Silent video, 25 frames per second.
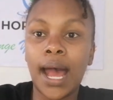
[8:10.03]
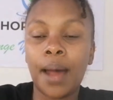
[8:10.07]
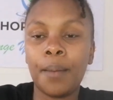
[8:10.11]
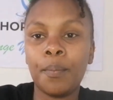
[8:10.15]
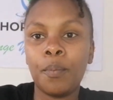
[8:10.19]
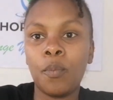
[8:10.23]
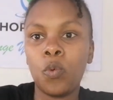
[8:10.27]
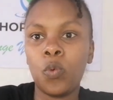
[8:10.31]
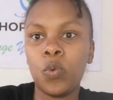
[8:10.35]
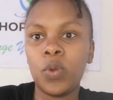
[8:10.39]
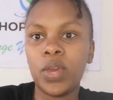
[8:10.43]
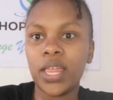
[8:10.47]

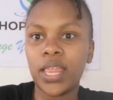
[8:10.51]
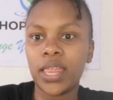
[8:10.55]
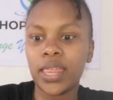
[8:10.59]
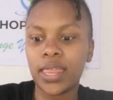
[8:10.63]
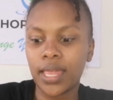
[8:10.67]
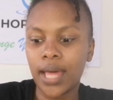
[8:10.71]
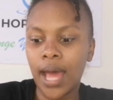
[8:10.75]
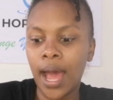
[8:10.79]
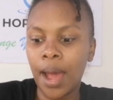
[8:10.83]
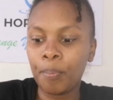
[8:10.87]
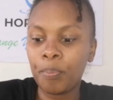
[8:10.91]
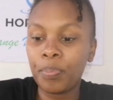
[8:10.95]
come
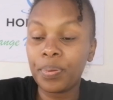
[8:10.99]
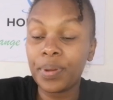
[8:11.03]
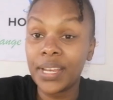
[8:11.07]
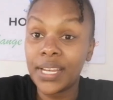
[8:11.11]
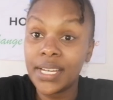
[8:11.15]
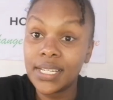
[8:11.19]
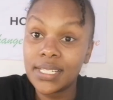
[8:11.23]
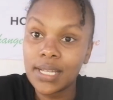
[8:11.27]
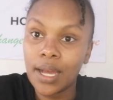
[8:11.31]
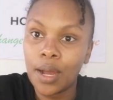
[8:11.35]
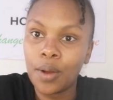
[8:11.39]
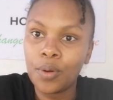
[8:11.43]
with a
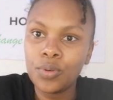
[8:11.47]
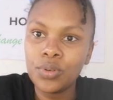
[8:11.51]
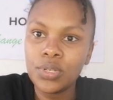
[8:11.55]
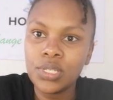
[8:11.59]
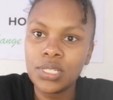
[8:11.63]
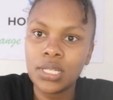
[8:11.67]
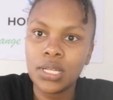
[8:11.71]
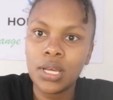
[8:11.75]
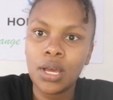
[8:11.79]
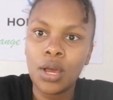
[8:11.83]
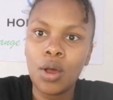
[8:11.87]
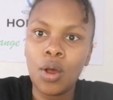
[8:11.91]

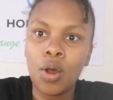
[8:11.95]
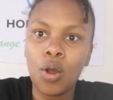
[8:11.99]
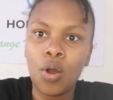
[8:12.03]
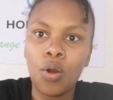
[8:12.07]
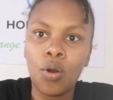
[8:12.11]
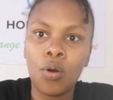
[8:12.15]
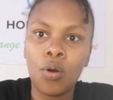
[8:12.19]
printout